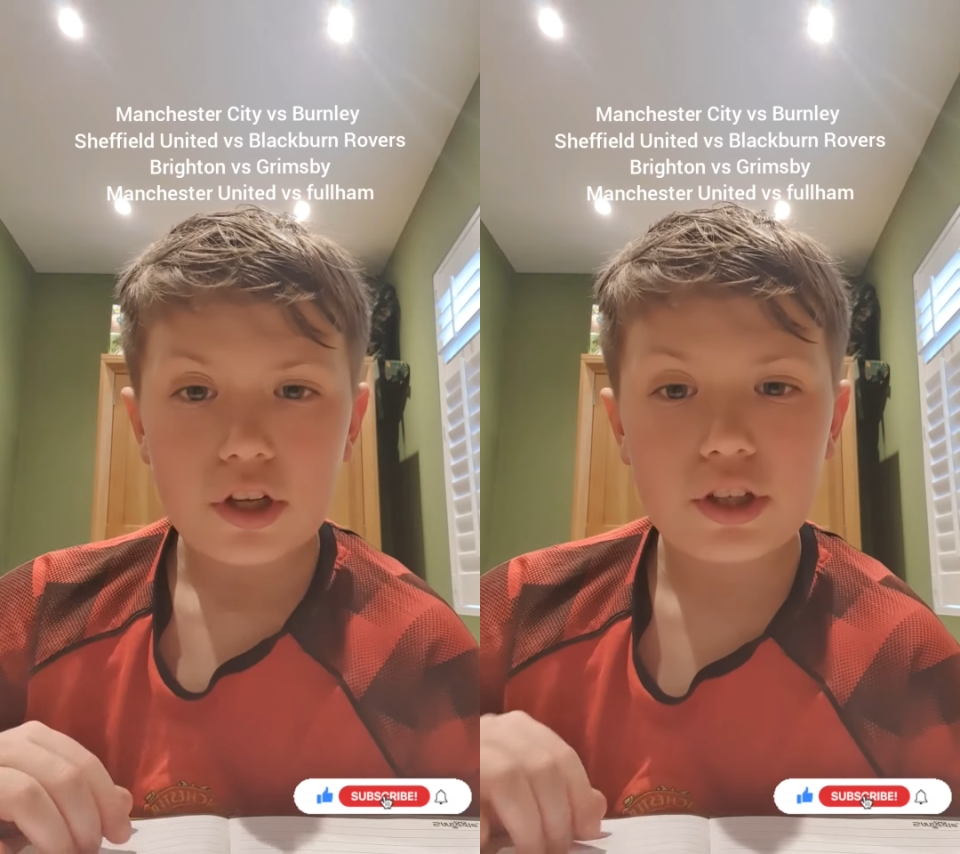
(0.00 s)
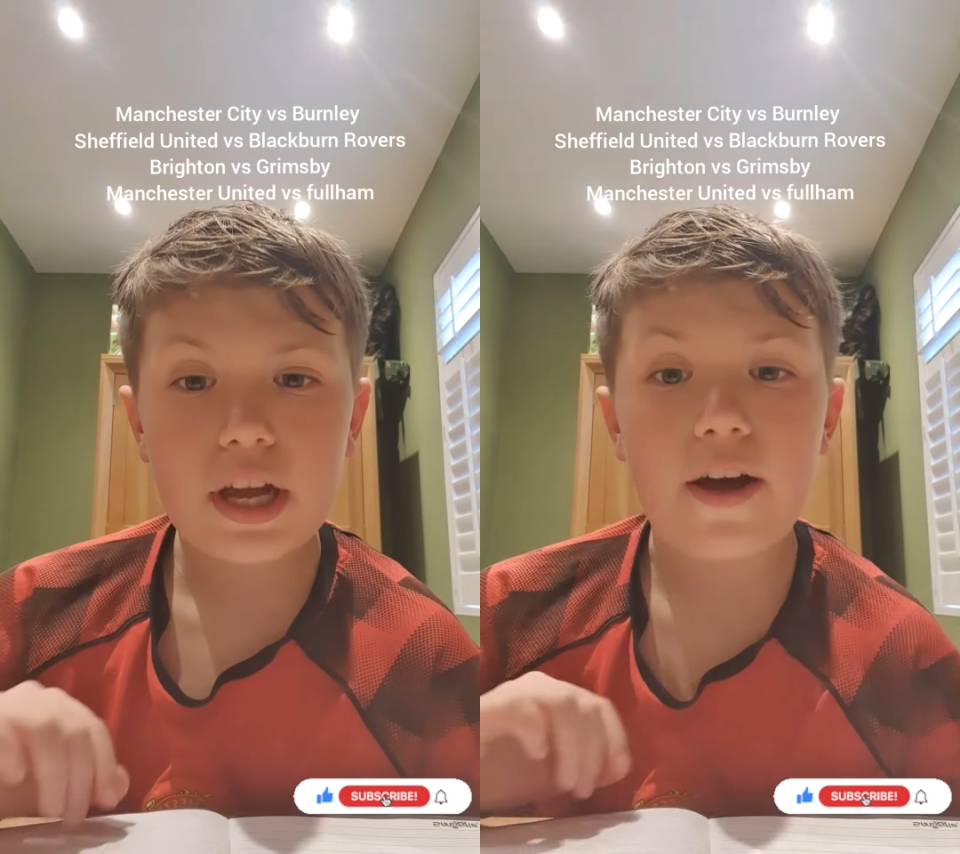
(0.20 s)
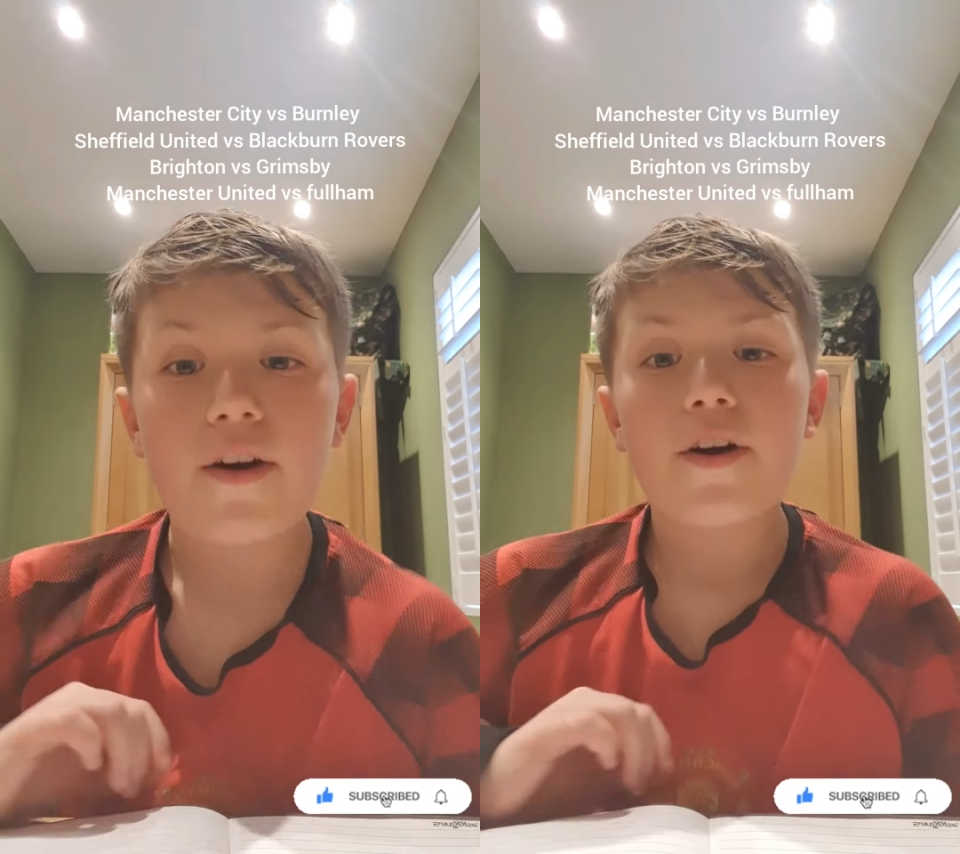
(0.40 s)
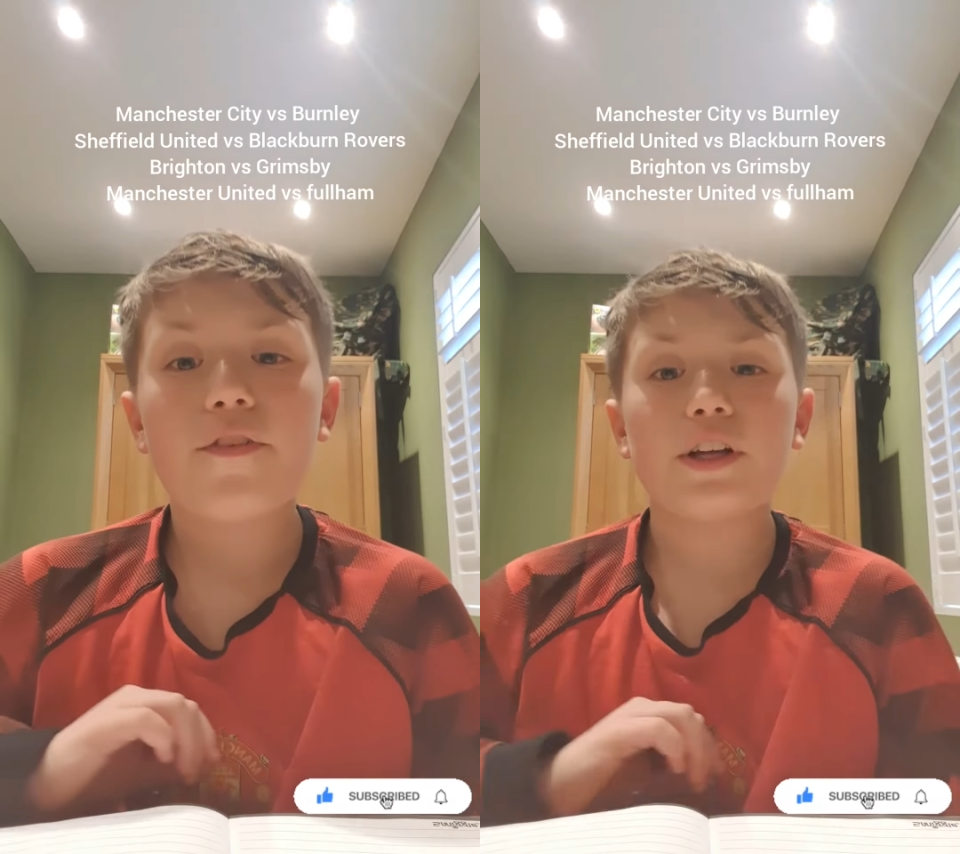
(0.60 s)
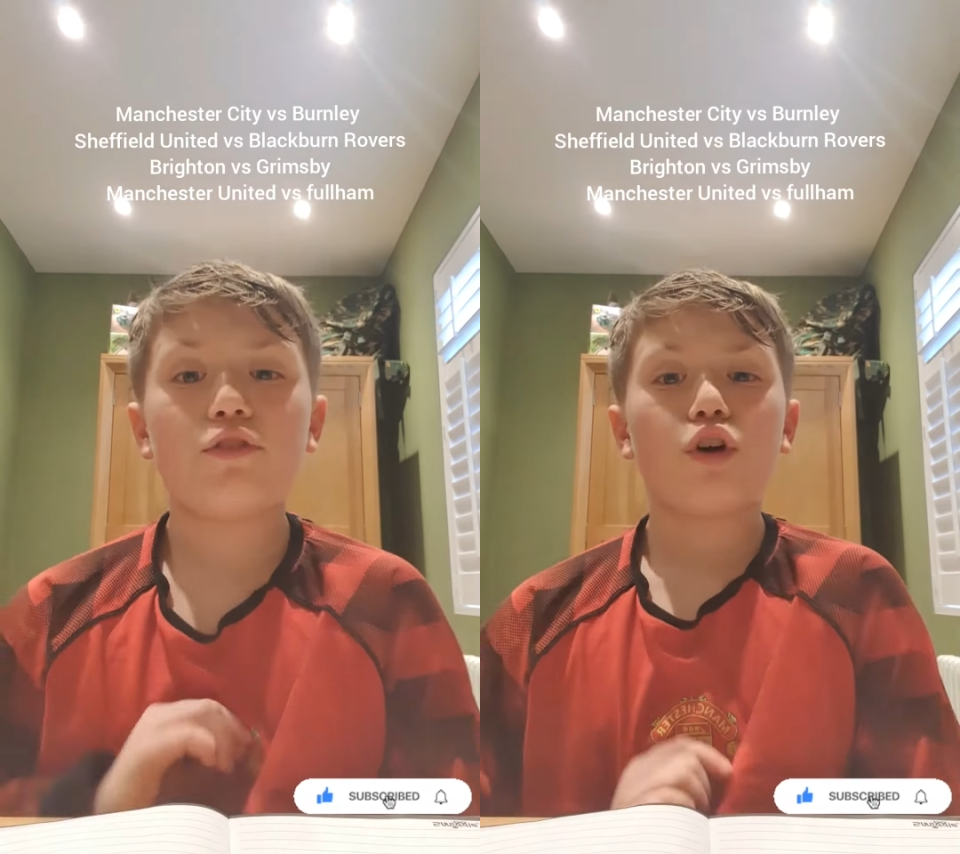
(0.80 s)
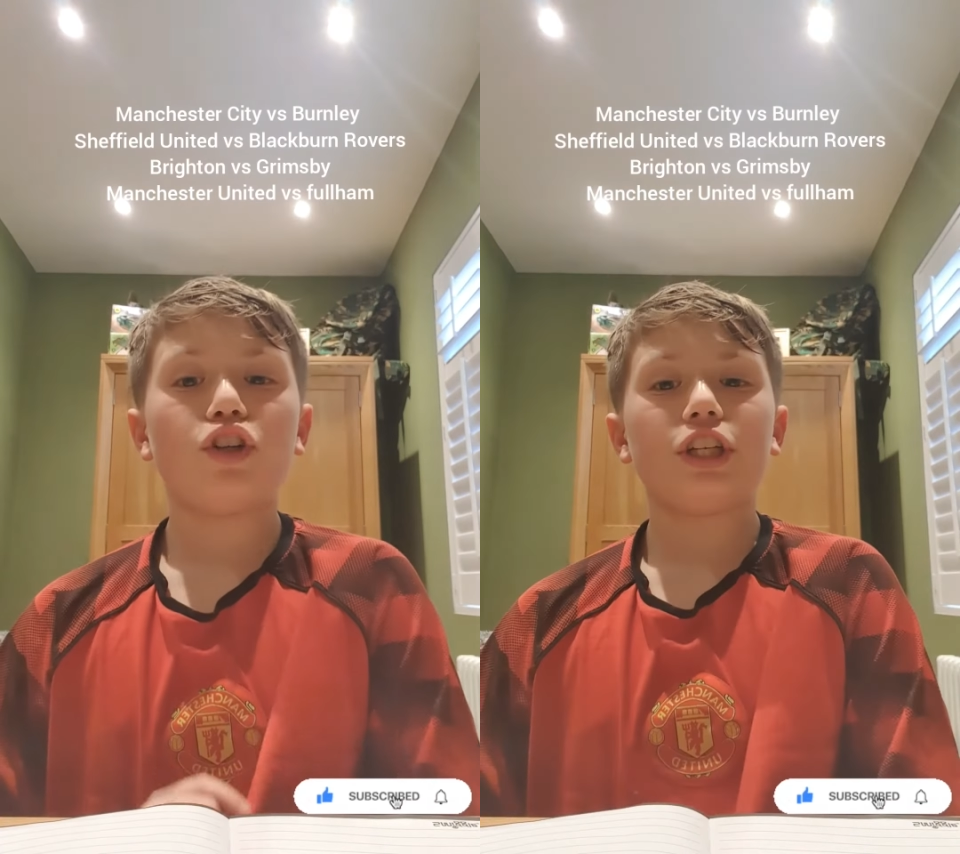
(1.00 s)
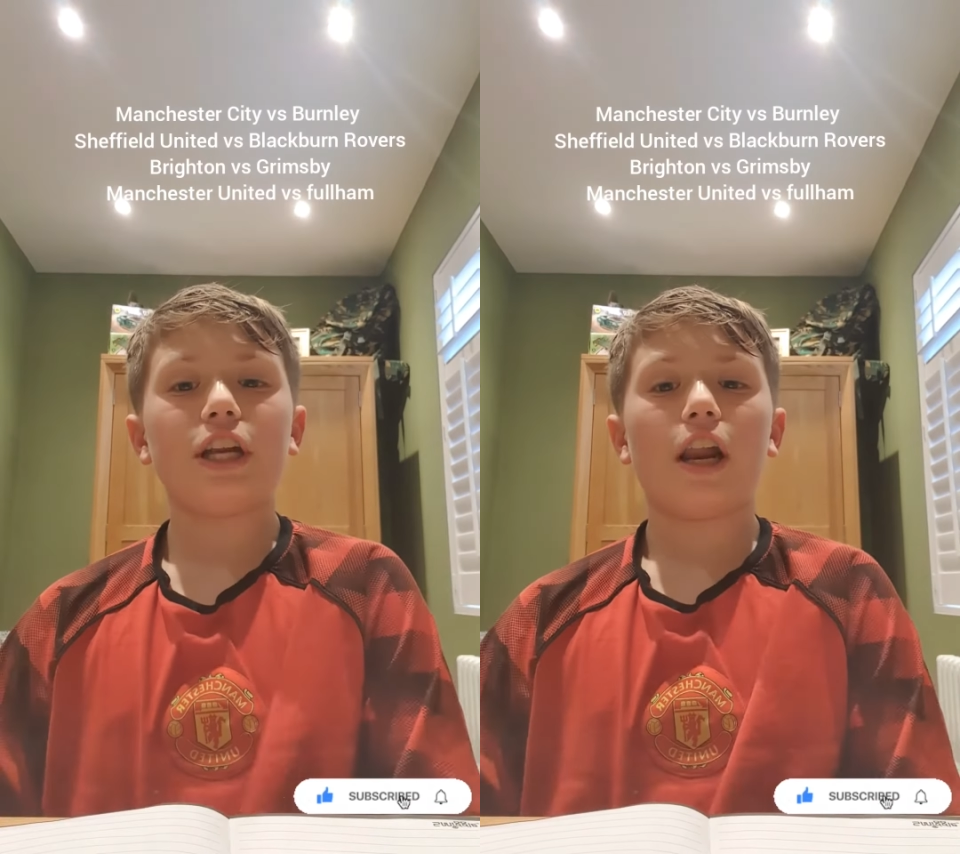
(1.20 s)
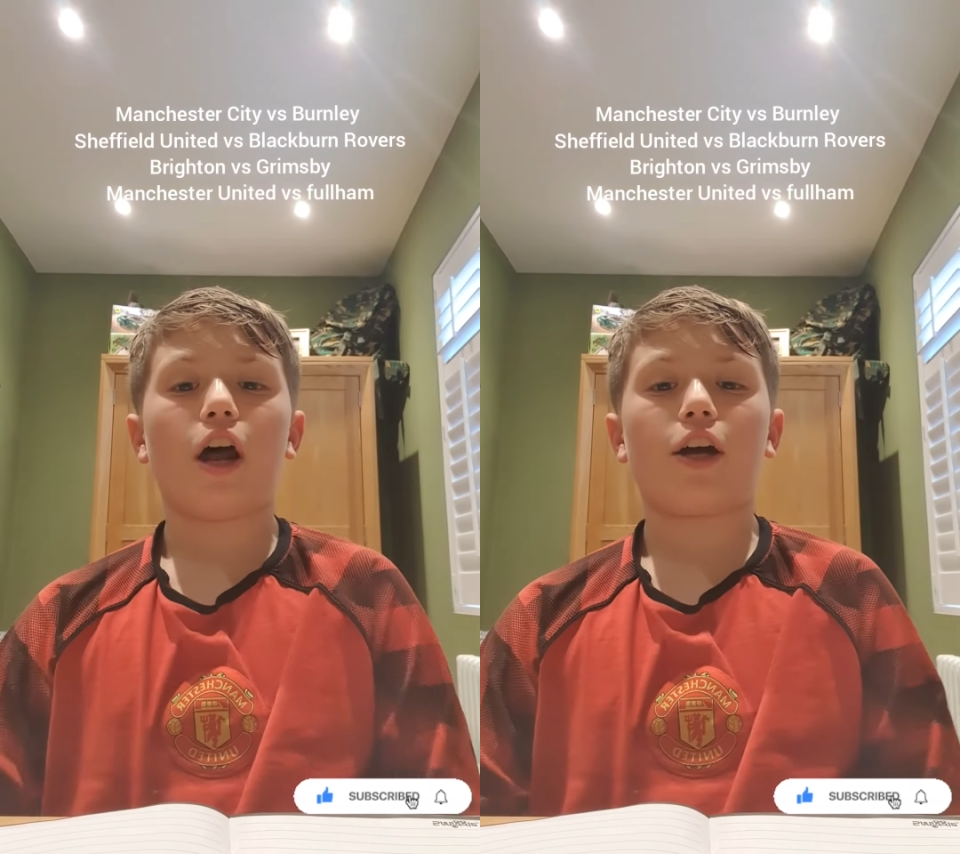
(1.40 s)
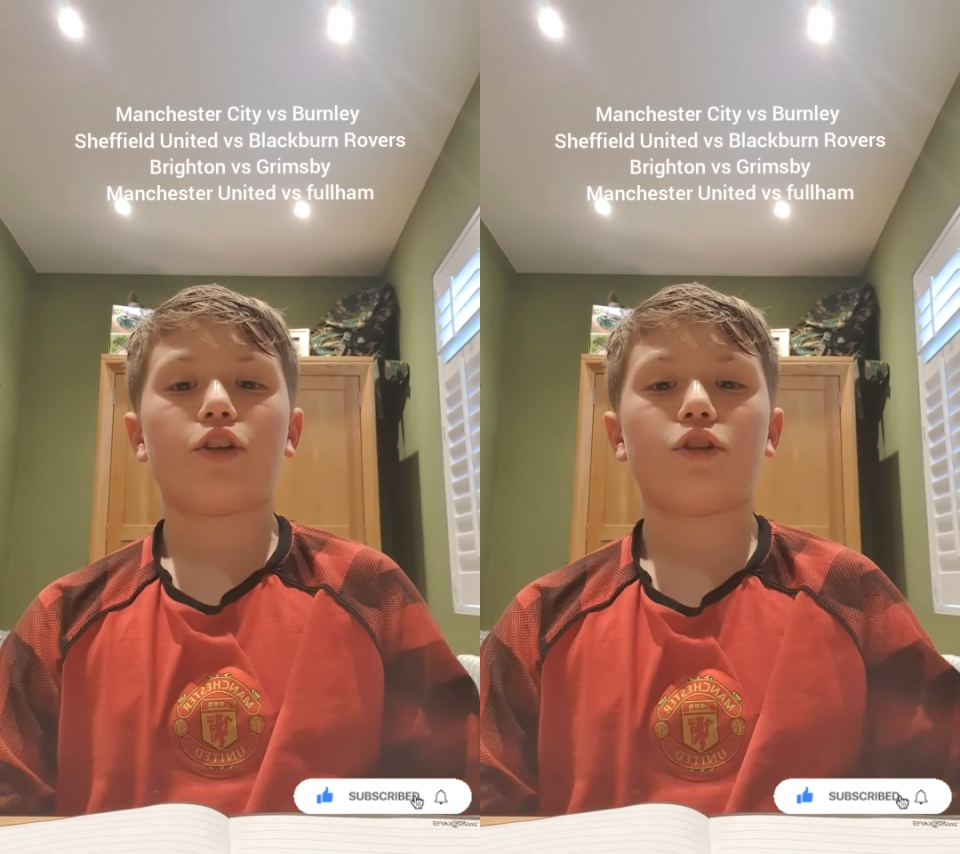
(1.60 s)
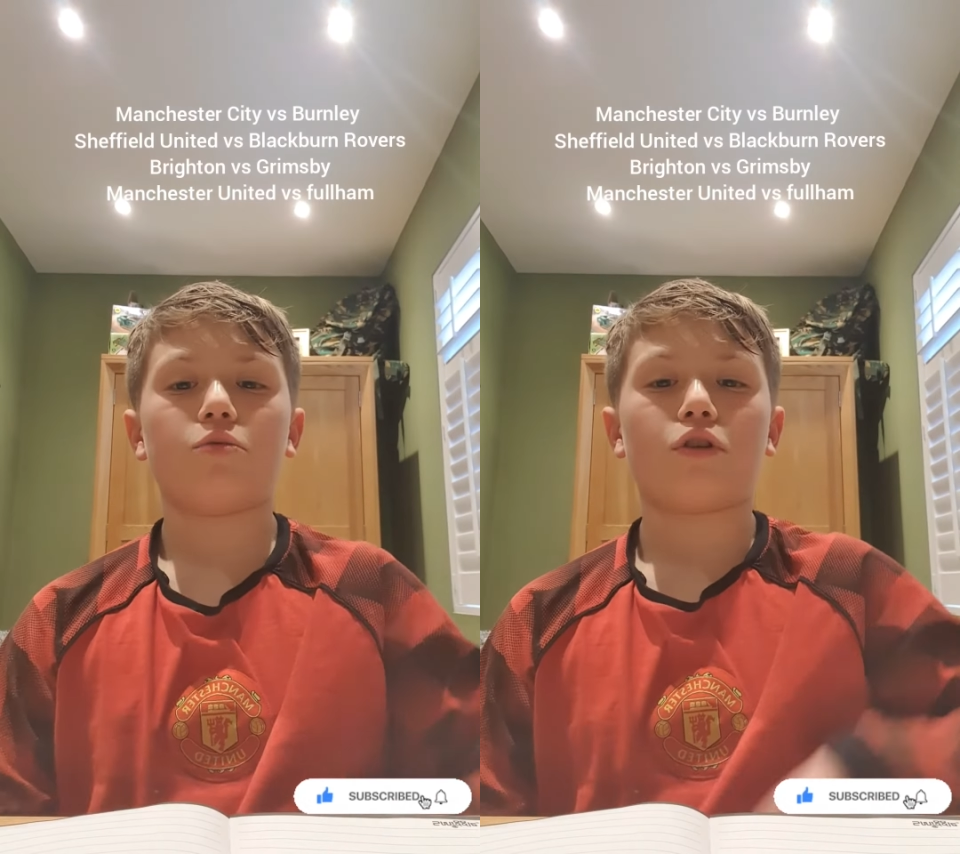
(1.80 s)
So, yeah, thanks for watching and like
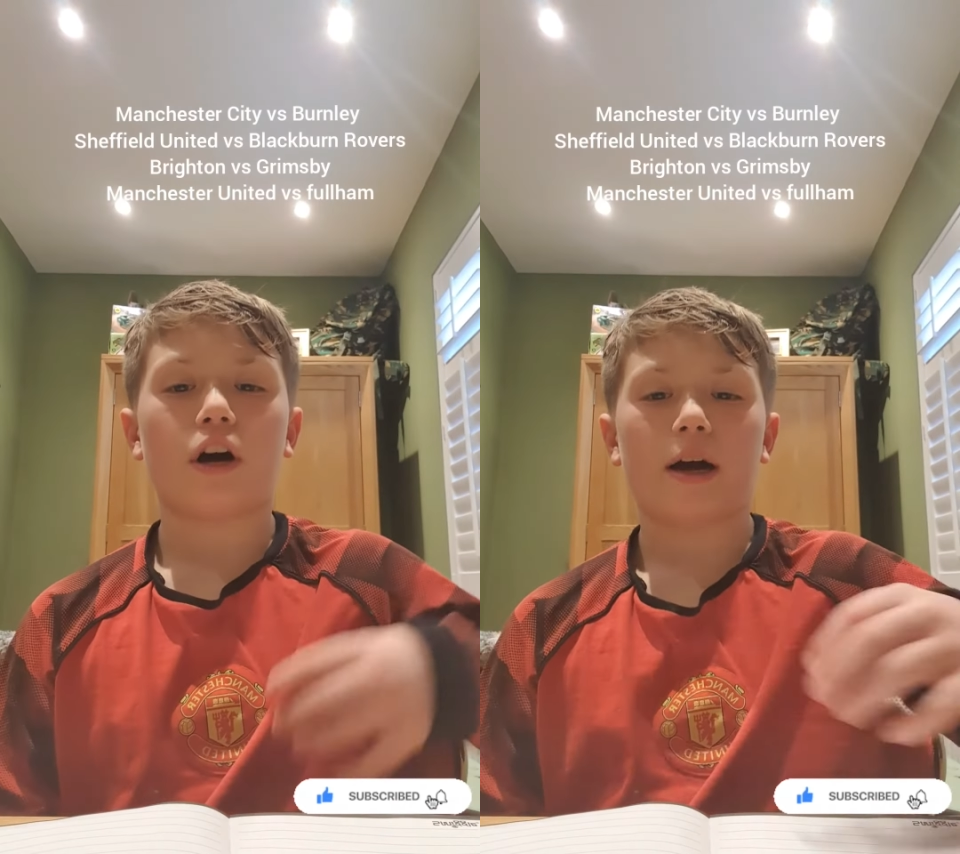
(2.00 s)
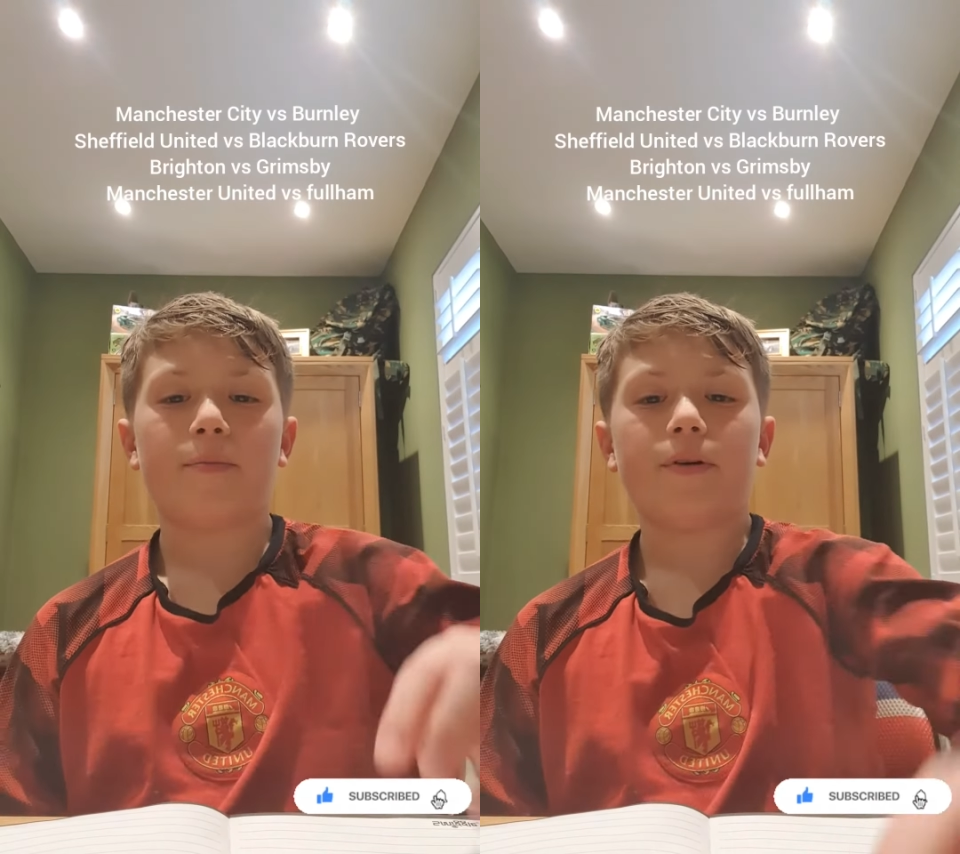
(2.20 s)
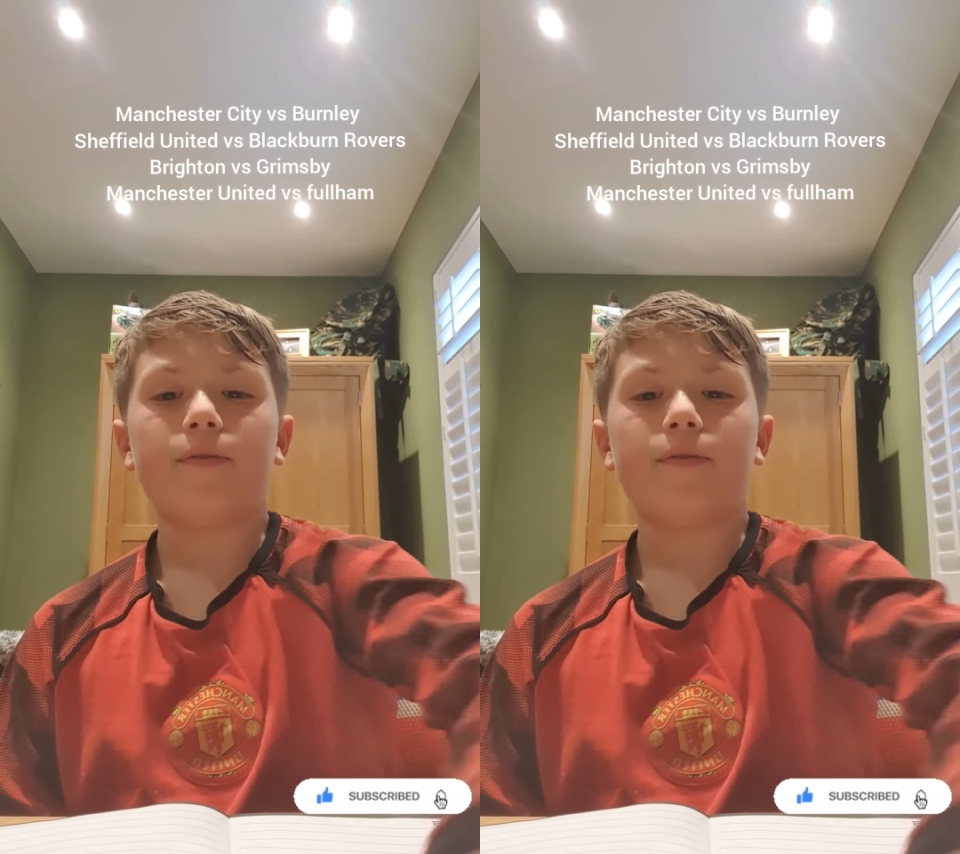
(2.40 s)
and subscribe.